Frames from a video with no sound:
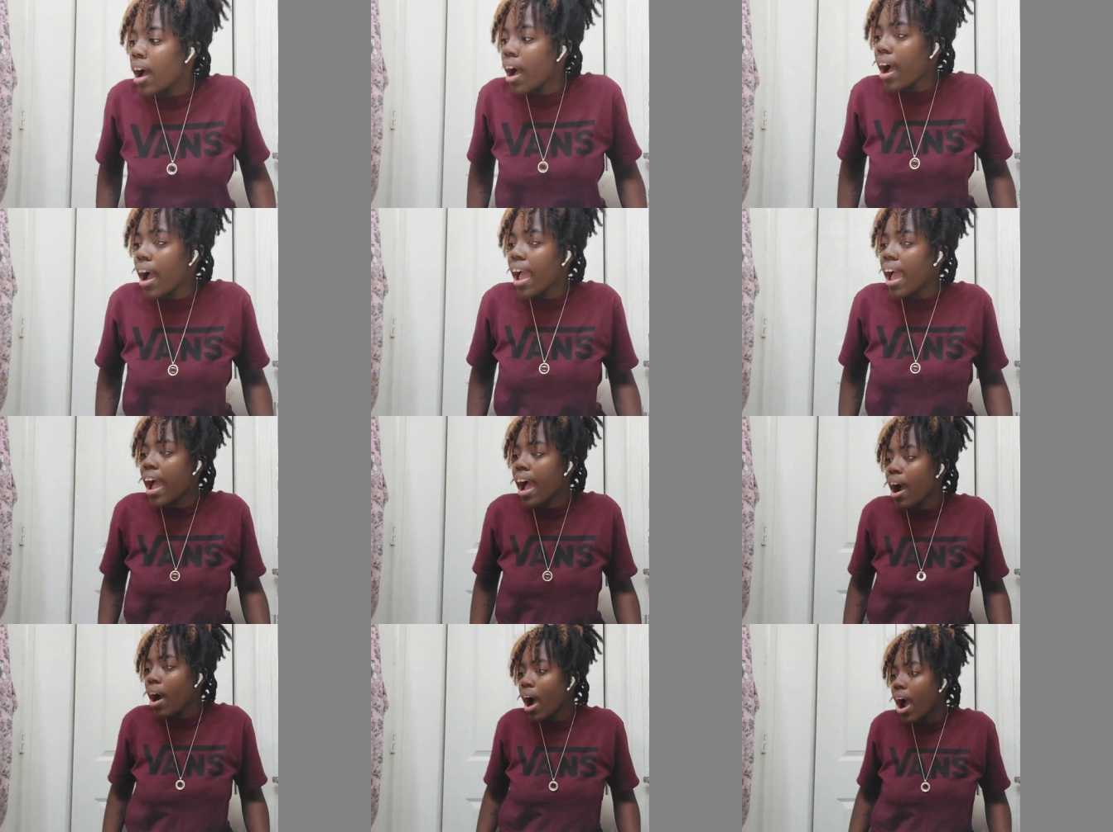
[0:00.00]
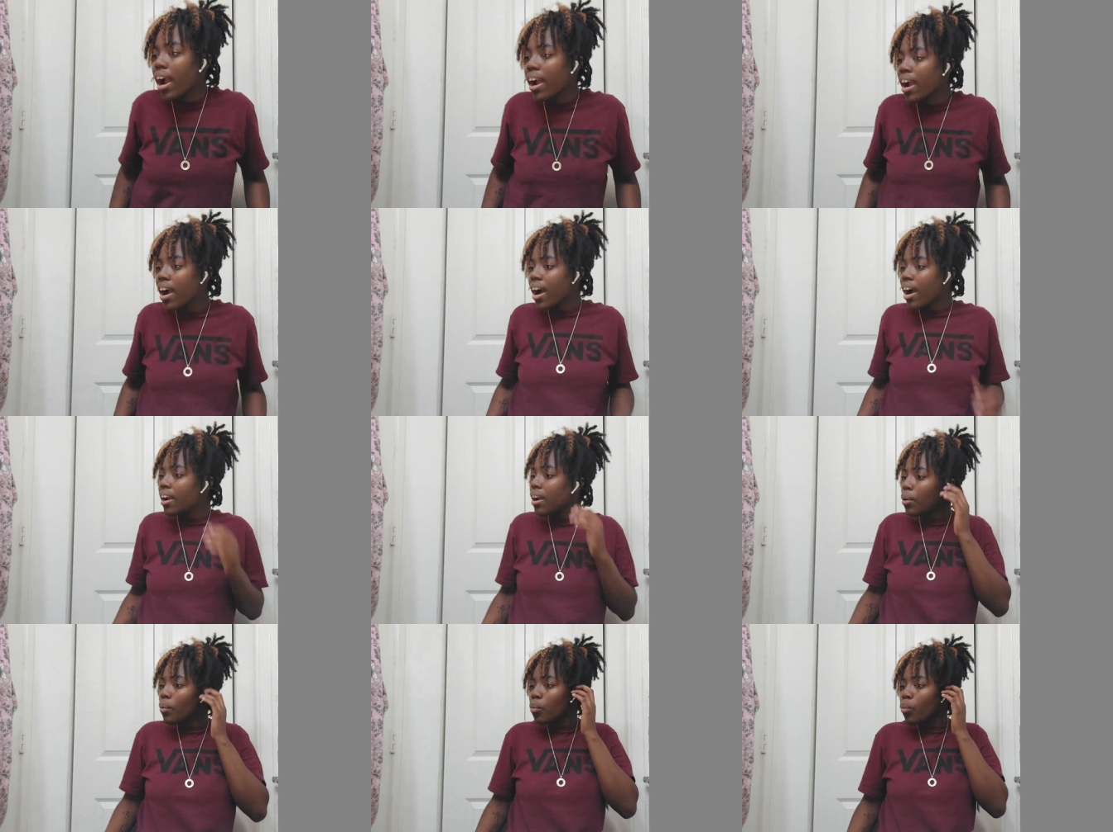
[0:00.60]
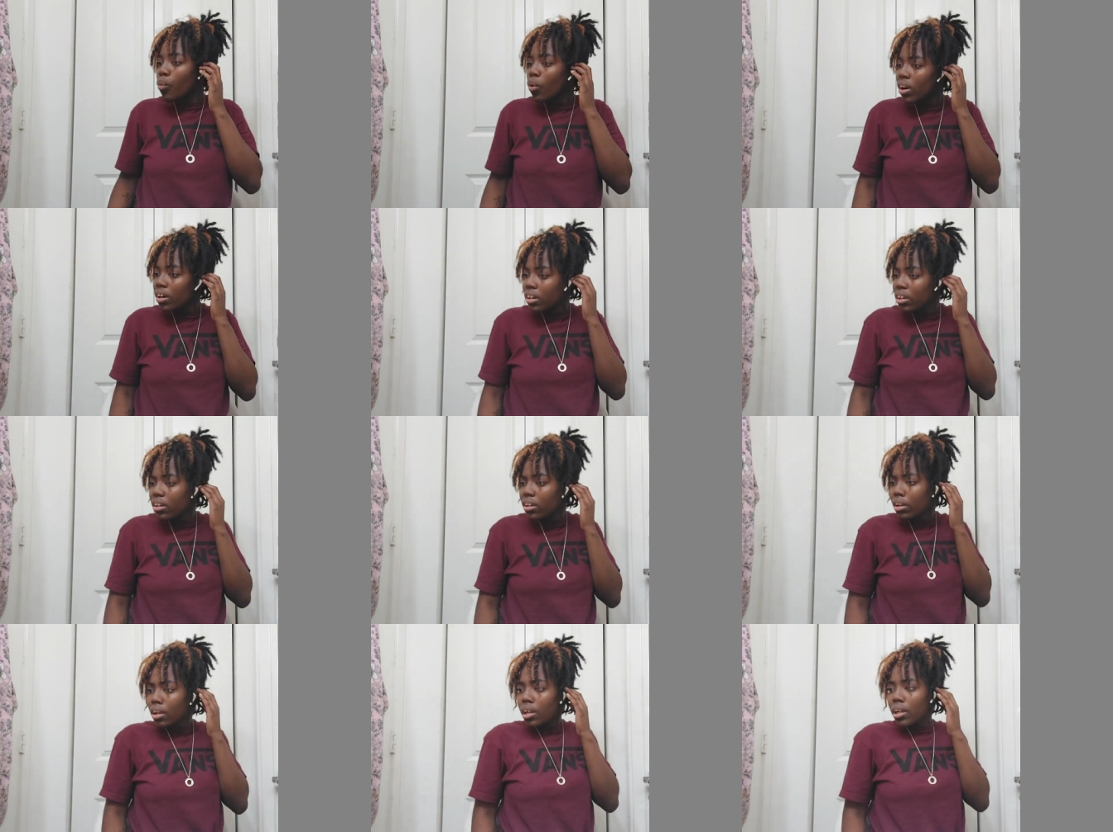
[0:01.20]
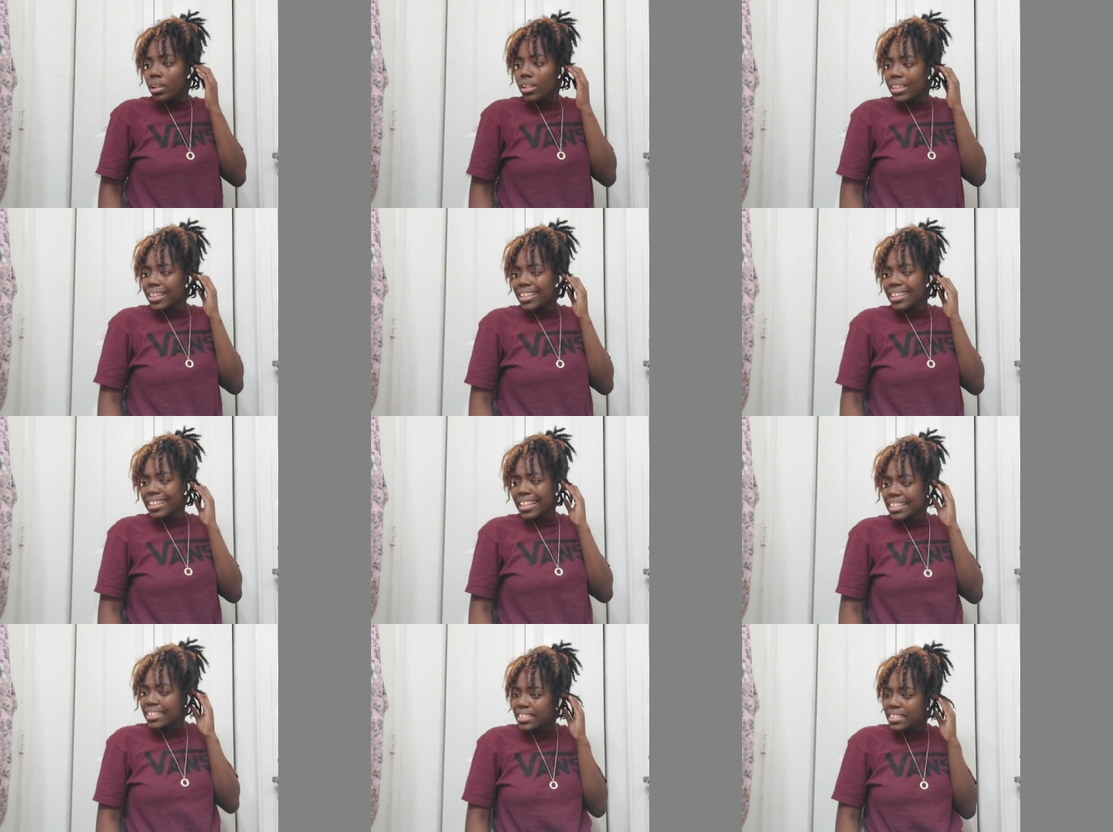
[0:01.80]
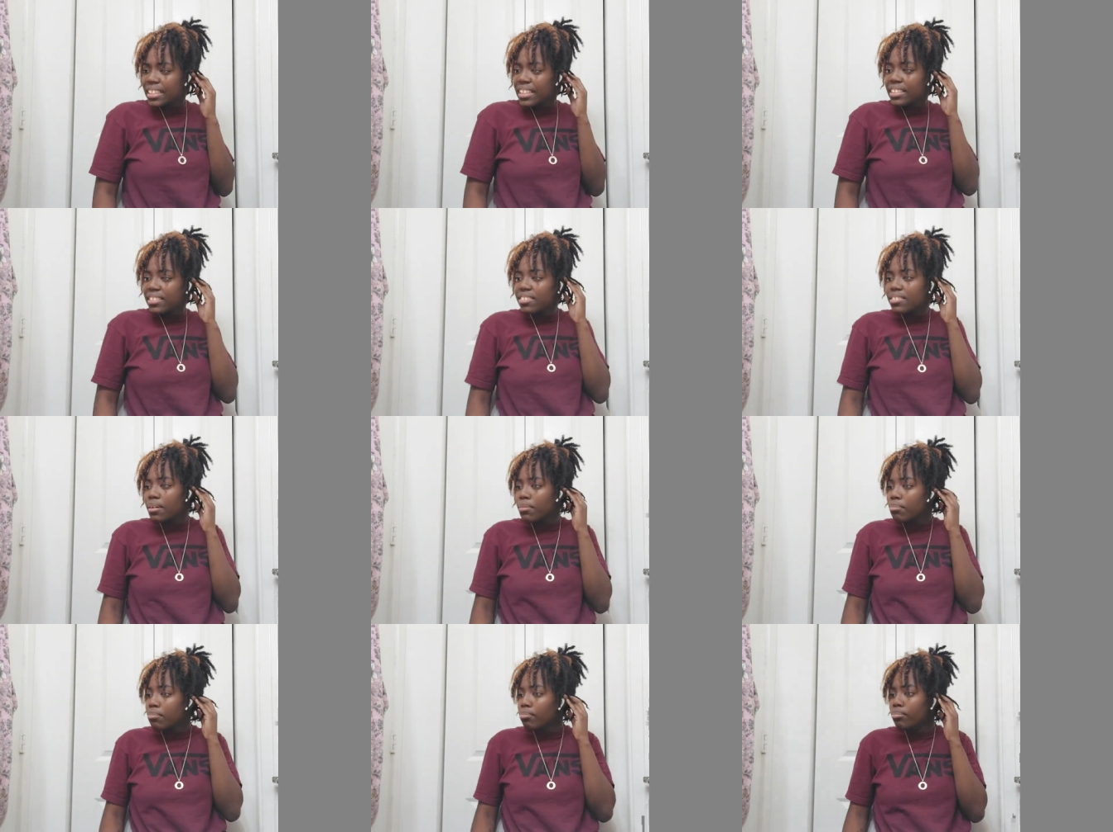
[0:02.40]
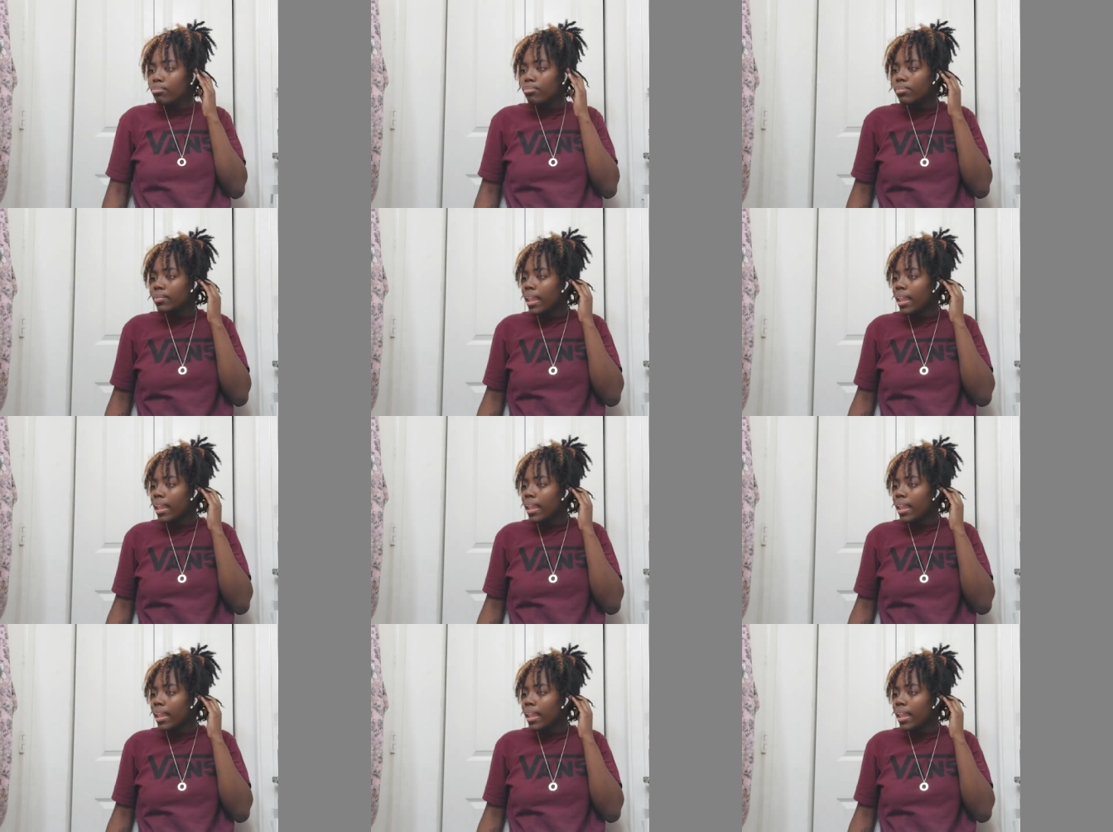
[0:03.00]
I kind of want to listen to,